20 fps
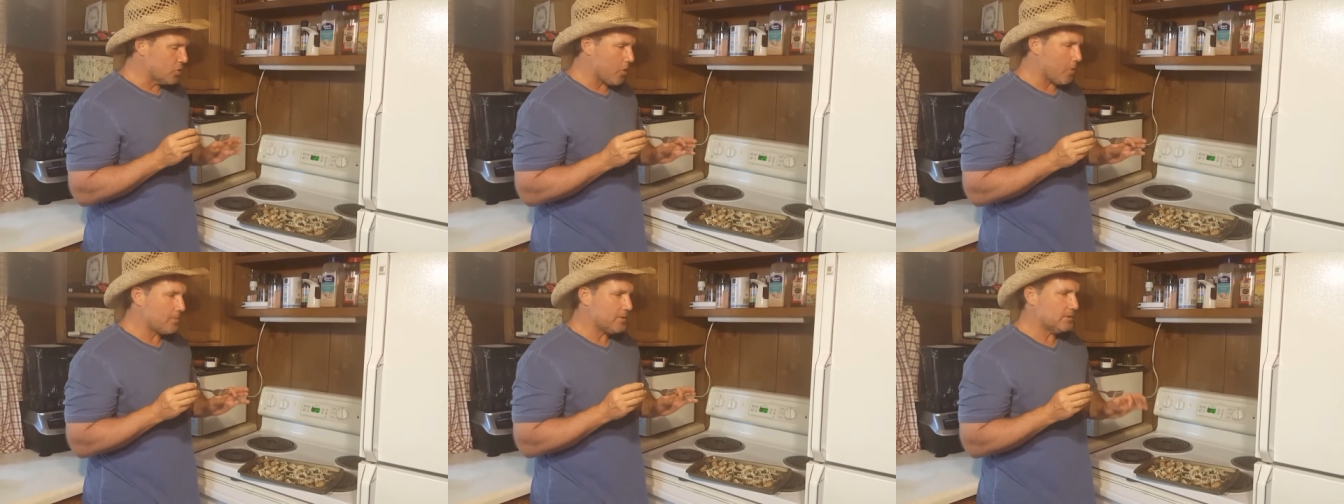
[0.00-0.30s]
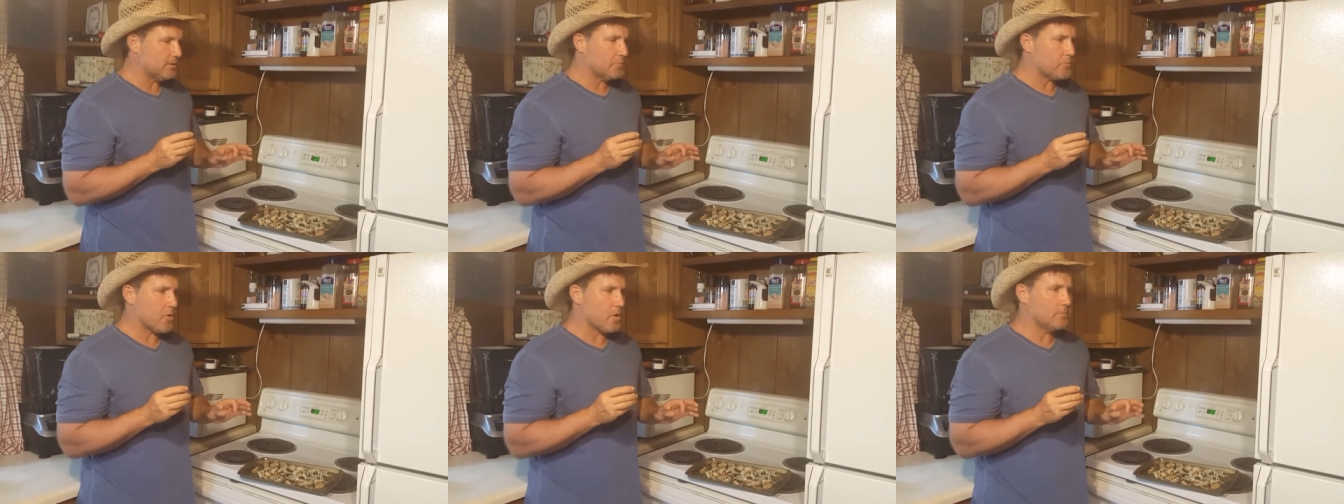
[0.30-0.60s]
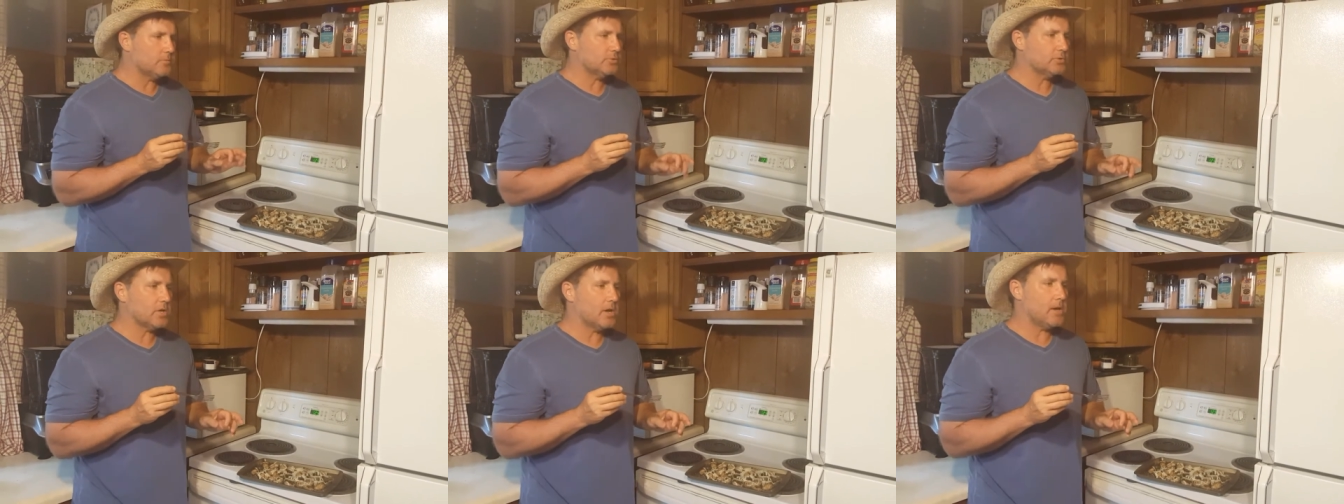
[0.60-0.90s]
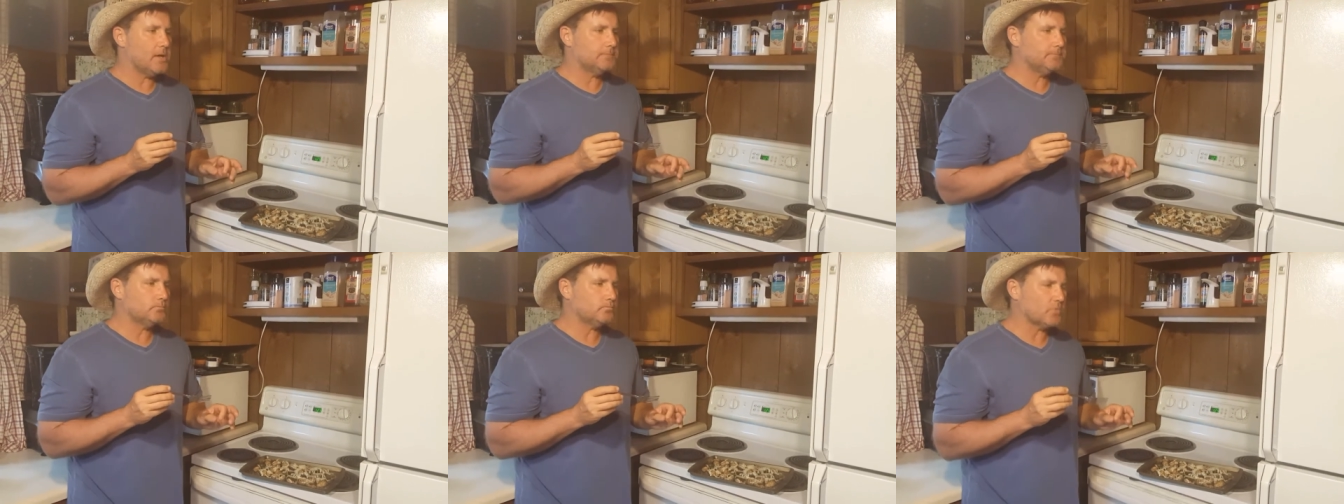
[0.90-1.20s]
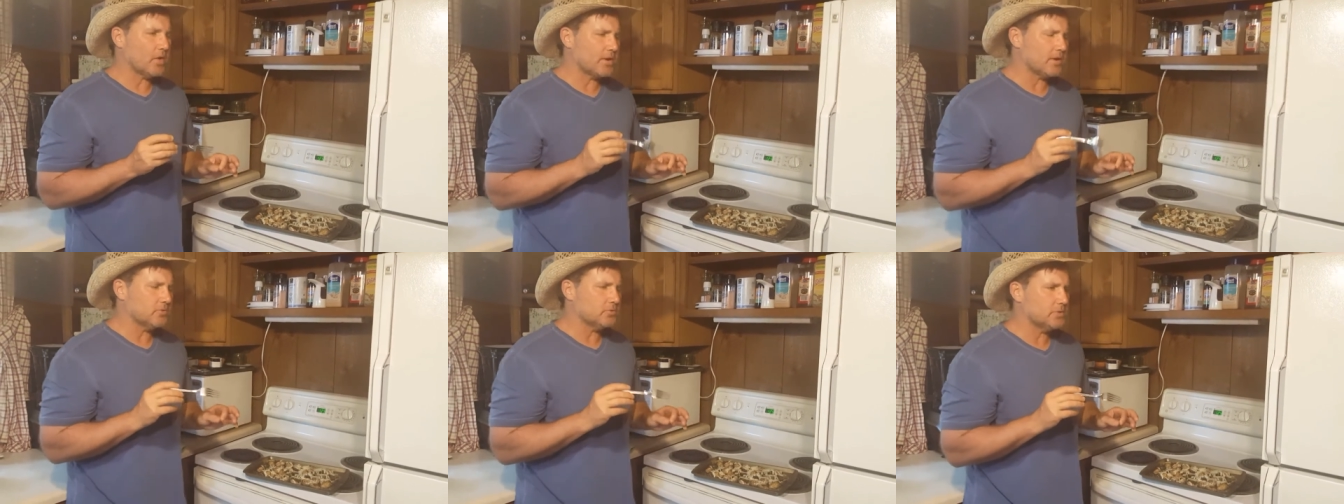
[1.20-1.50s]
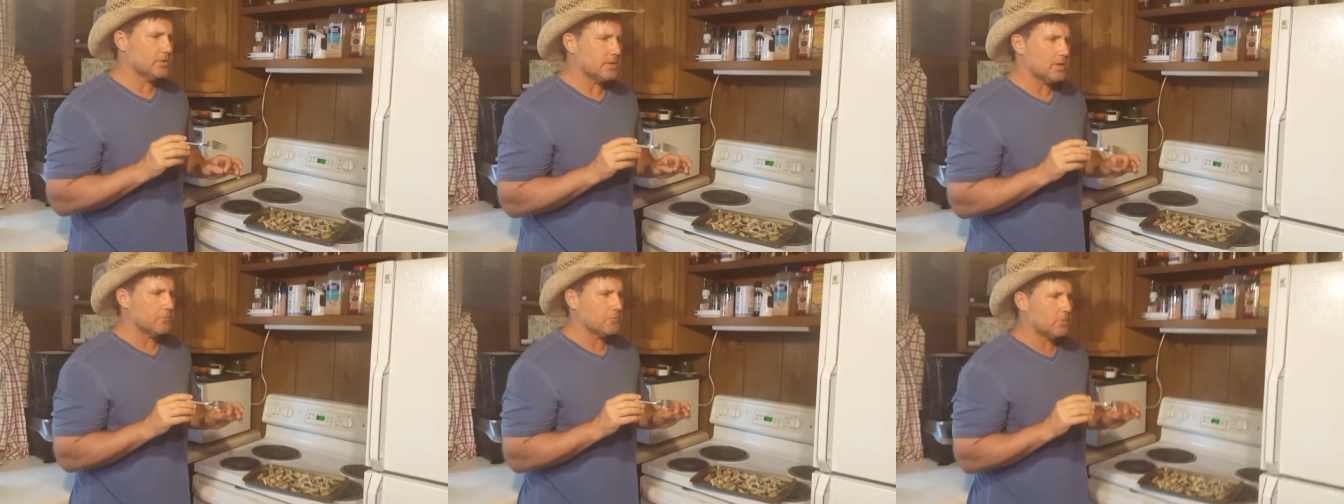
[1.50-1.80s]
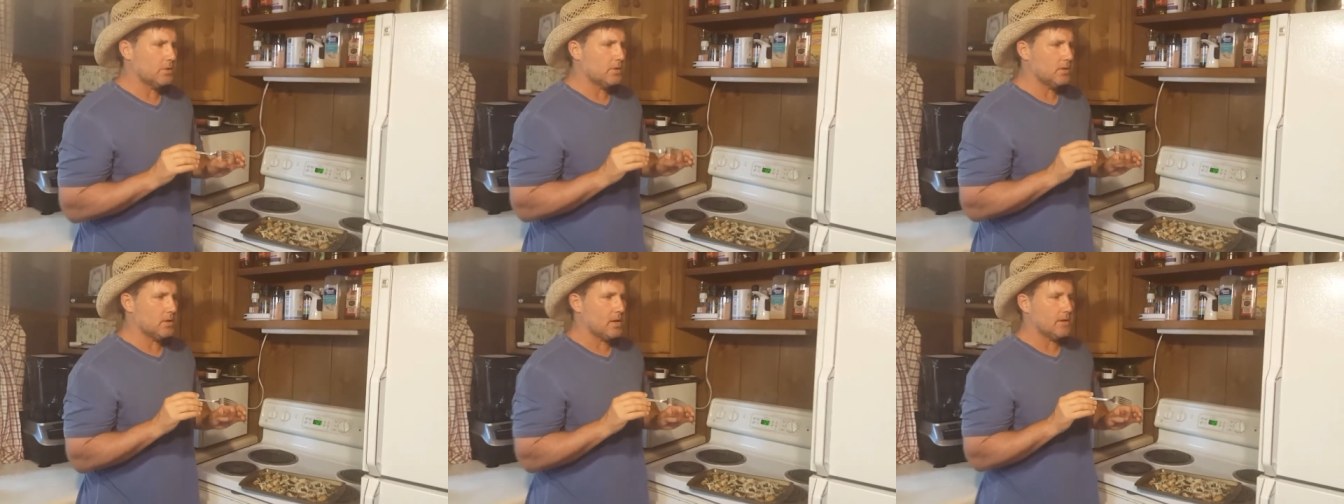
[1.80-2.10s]
a little bit of the Parmesan. Like I
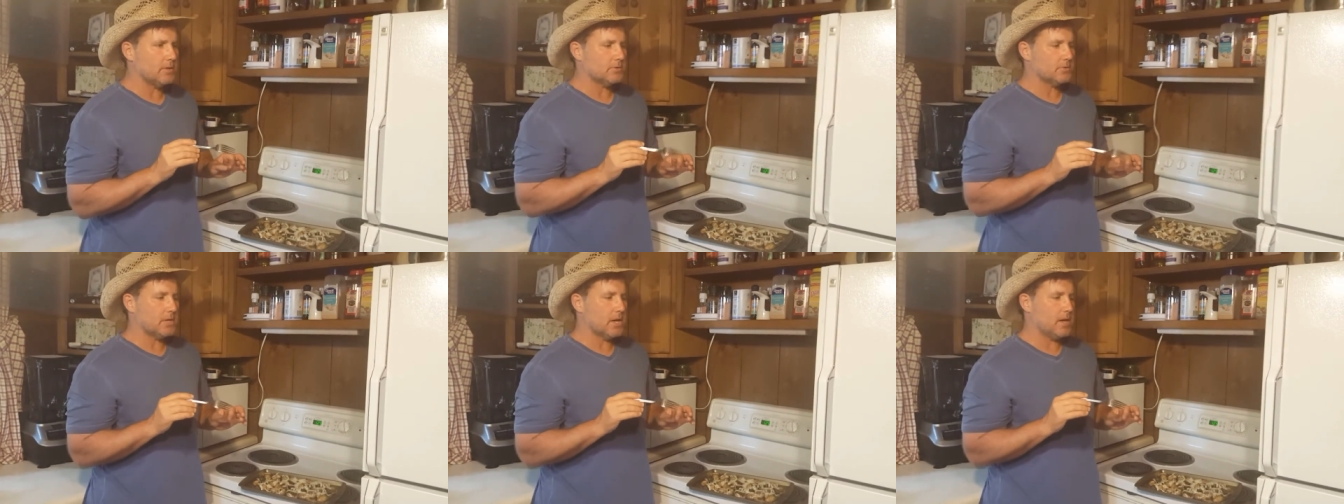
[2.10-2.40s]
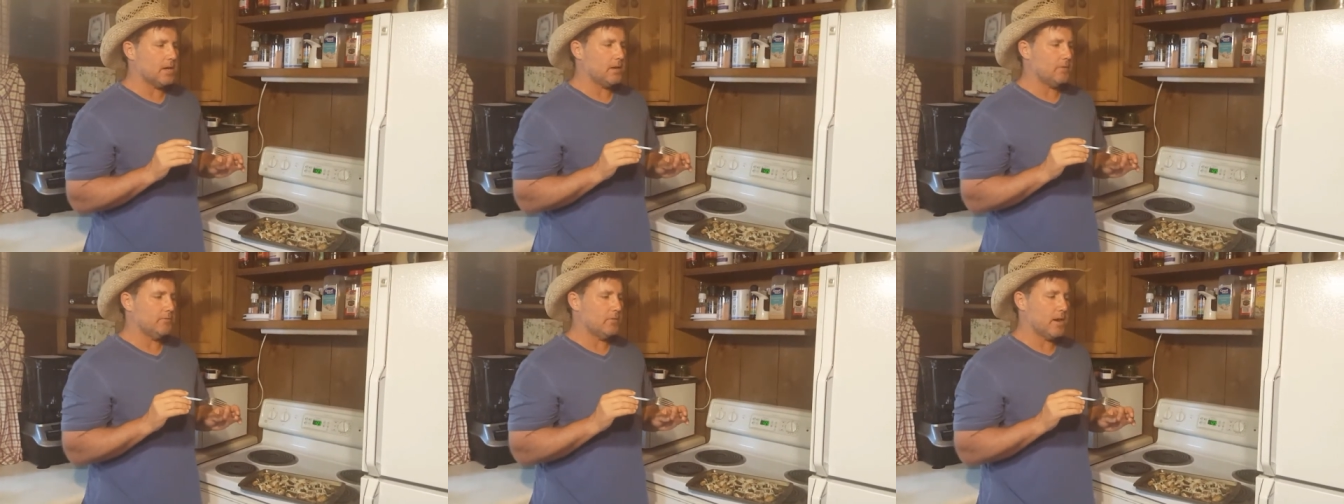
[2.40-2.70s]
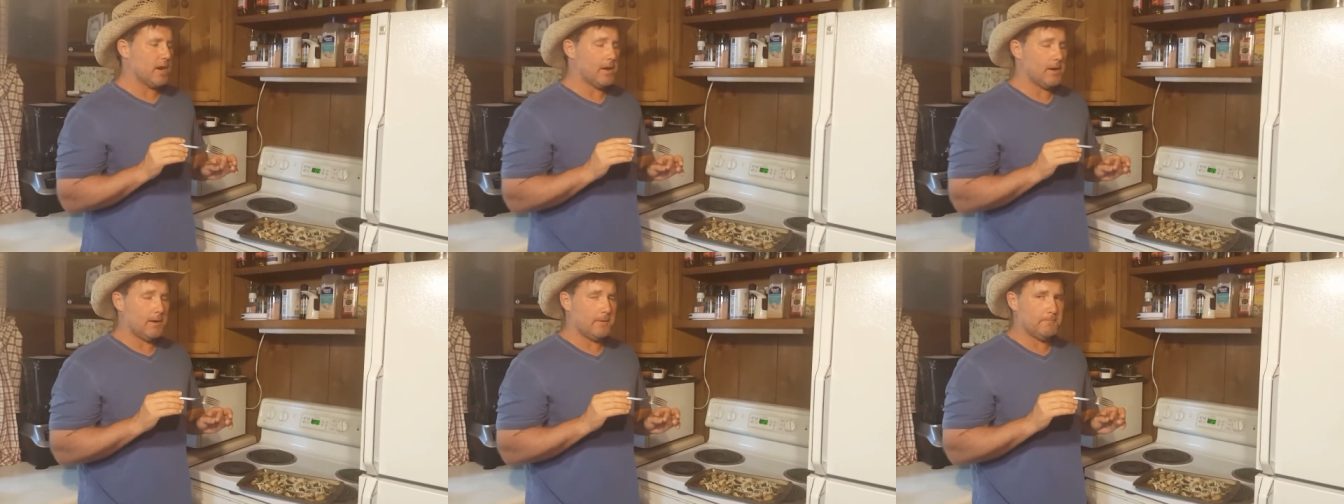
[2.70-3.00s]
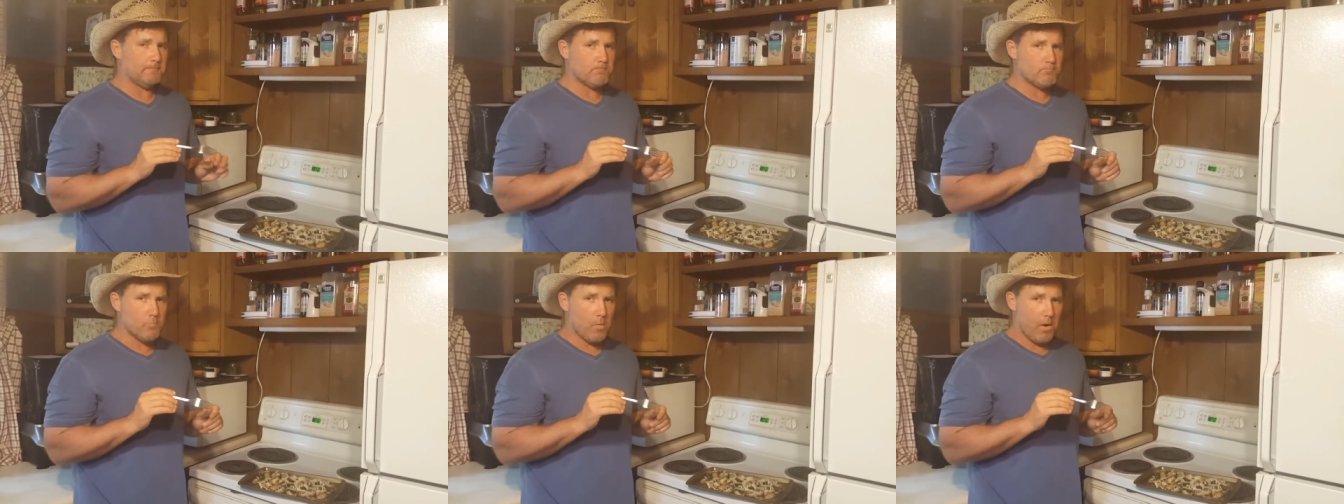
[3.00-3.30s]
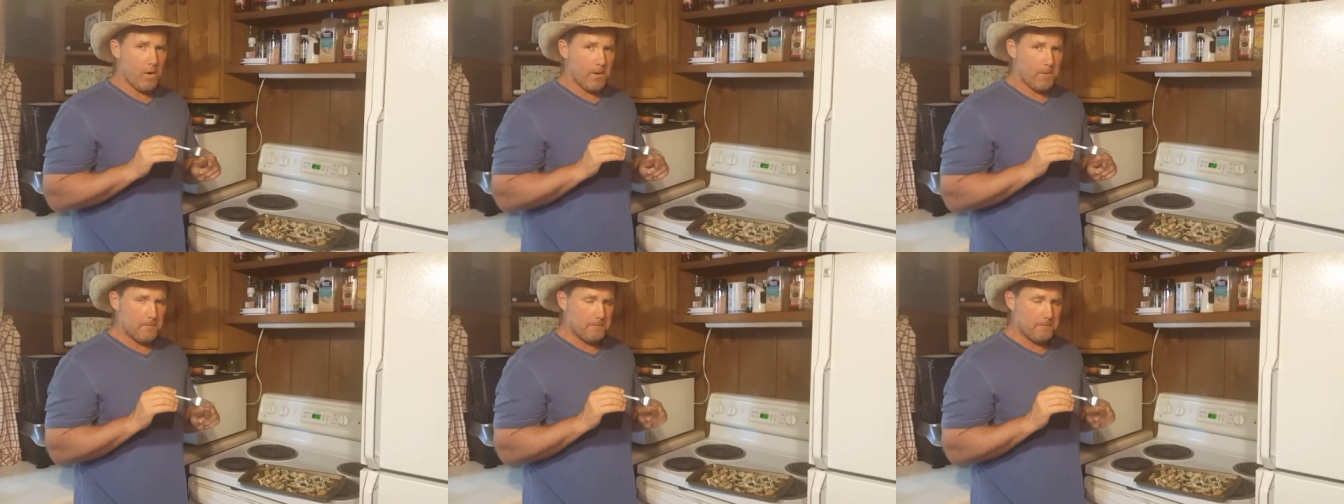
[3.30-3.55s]
said, I'd really like to have had